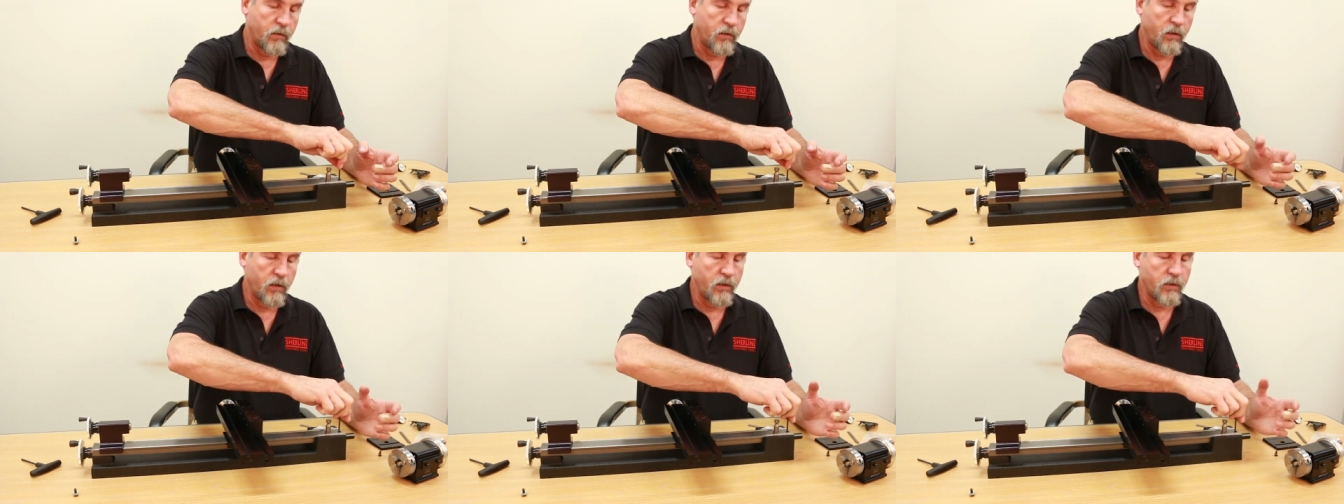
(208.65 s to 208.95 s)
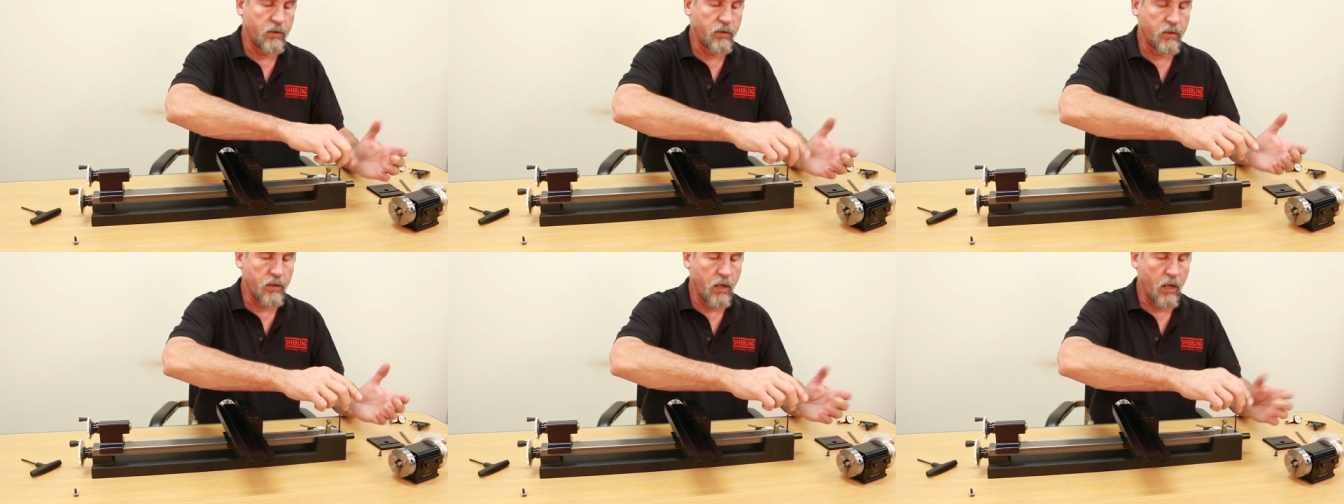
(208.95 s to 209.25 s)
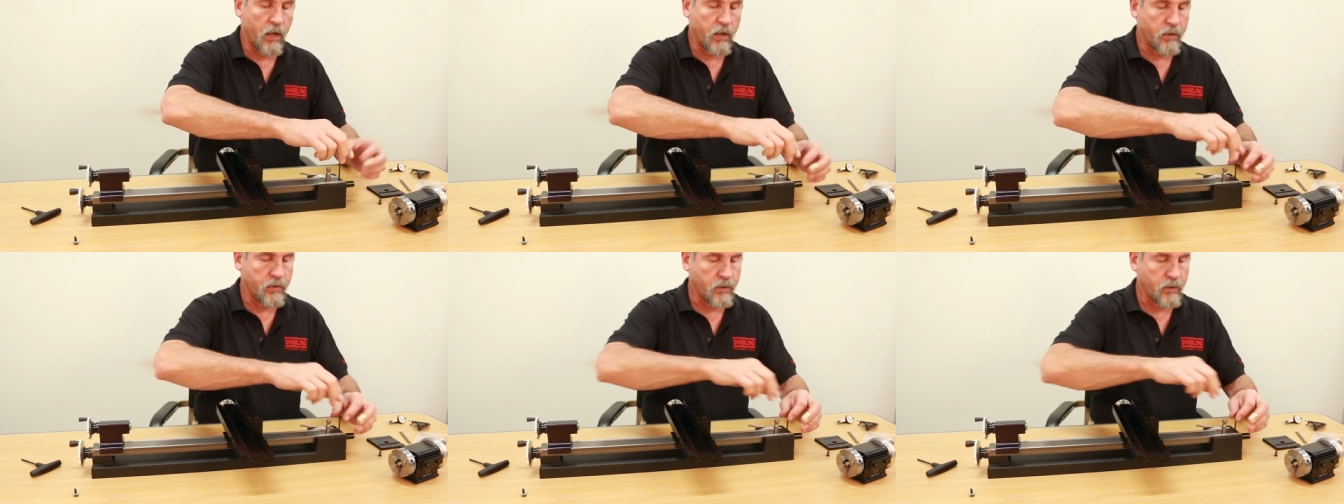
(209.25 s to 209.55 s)
Good and
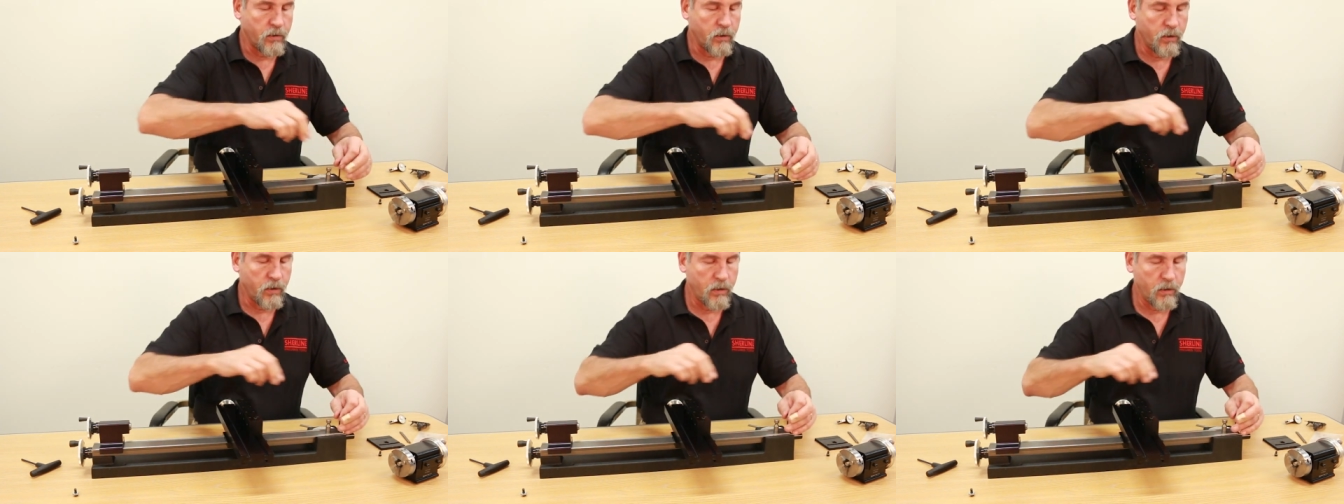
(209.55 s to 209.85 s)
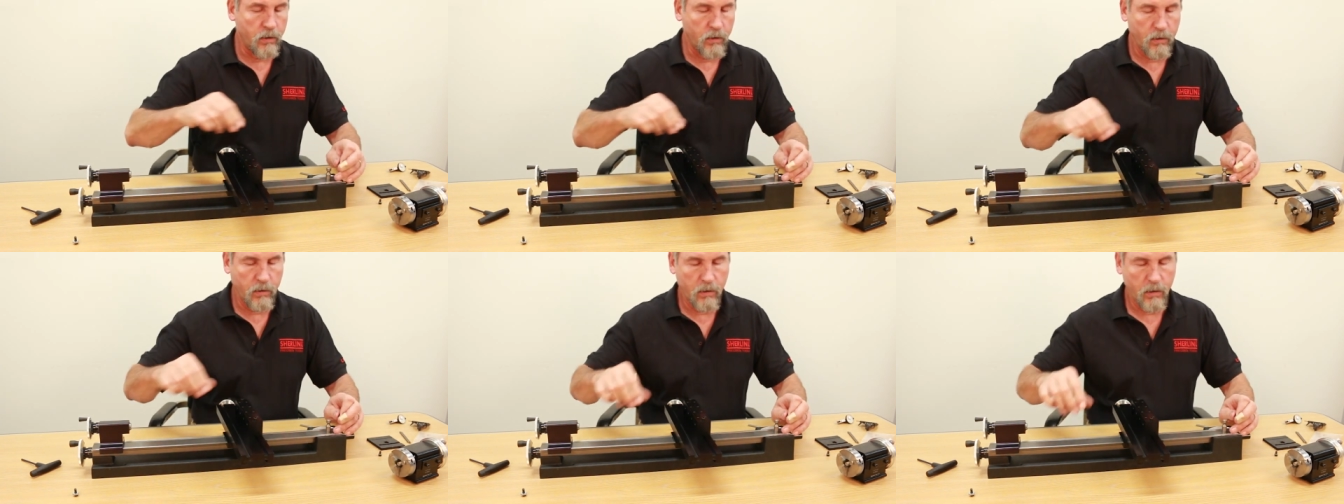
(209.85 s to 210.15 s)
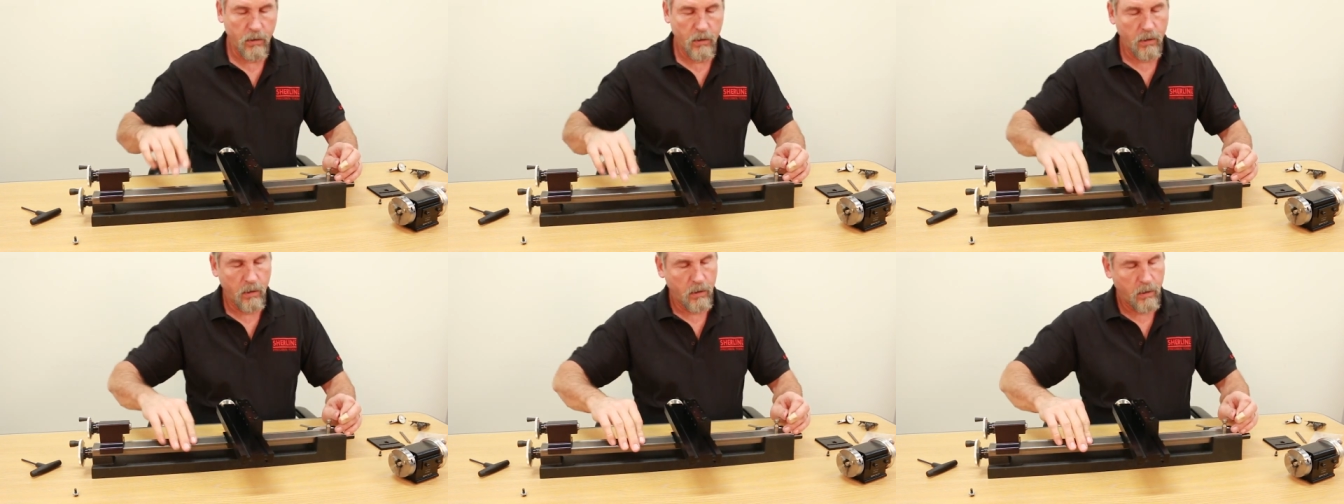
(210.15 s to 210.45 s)
snug is
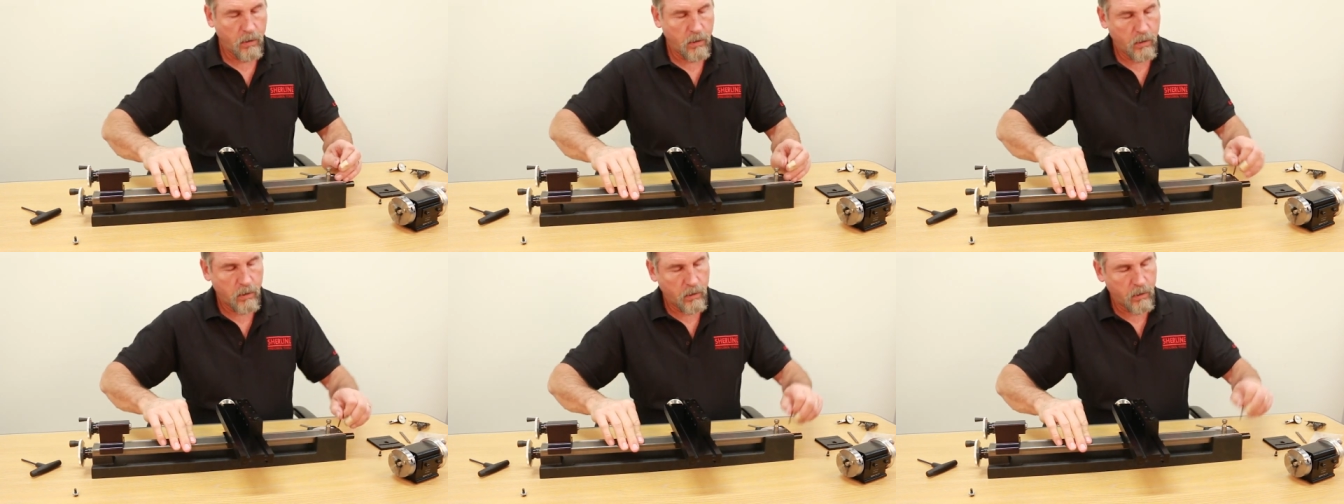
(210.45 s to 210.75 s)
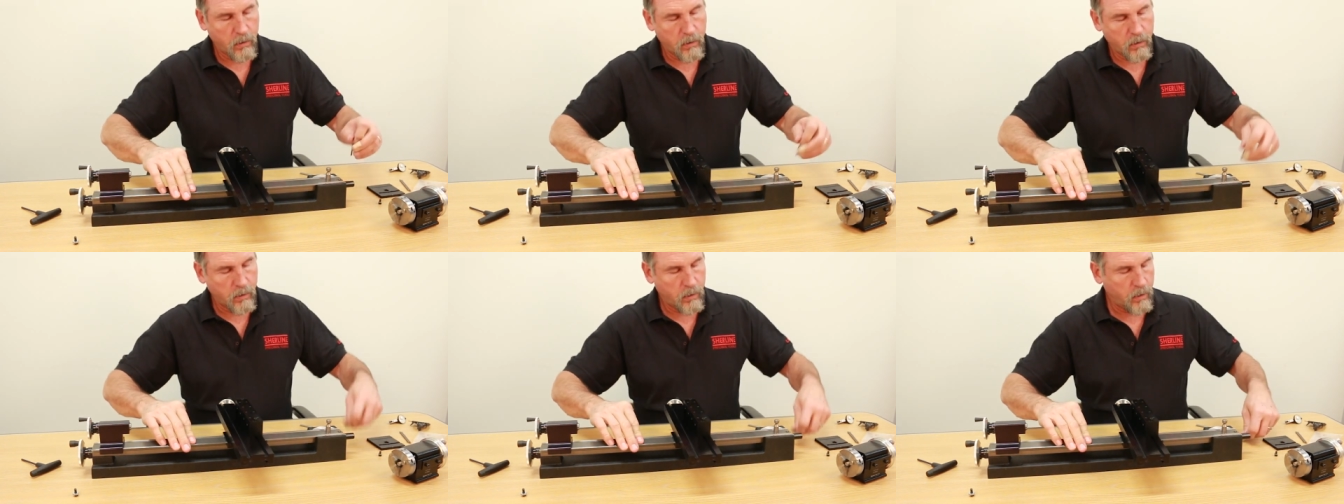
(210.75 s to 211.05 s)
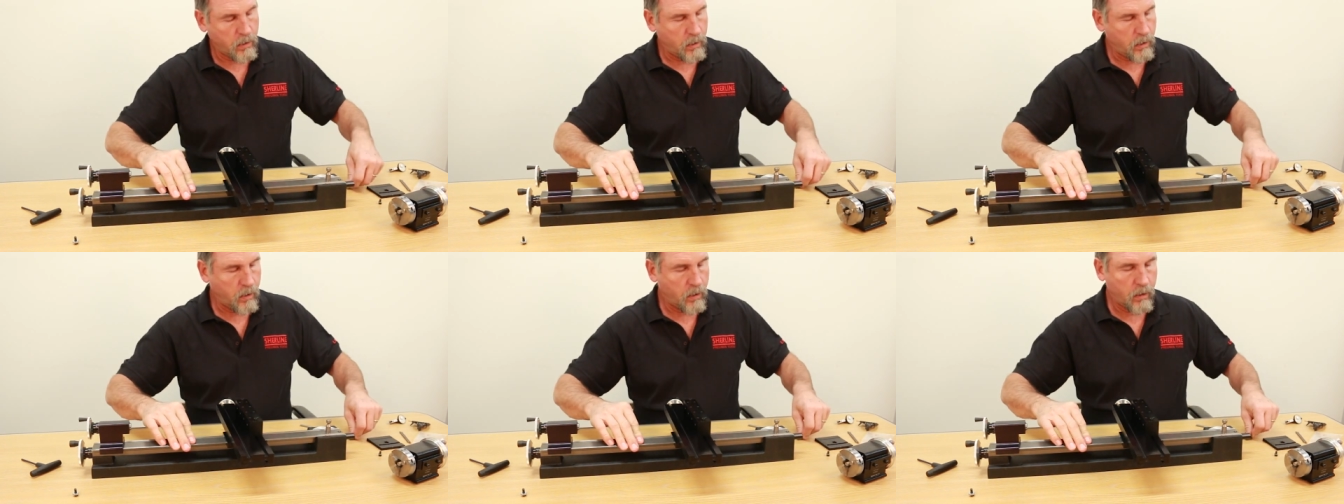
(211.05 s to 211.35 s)
good.
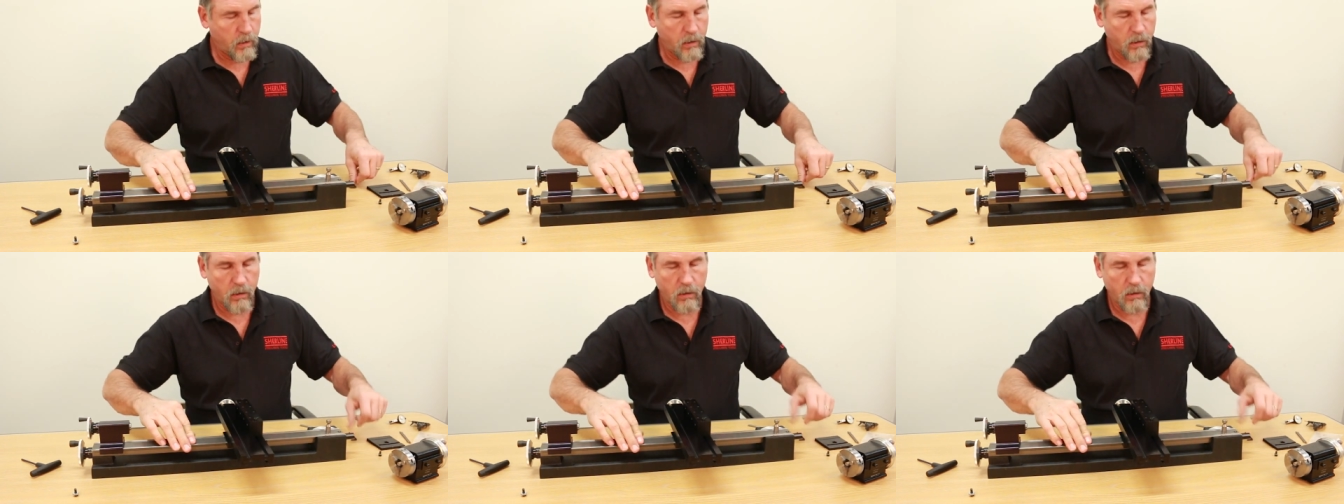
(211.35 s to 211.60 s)
Okay.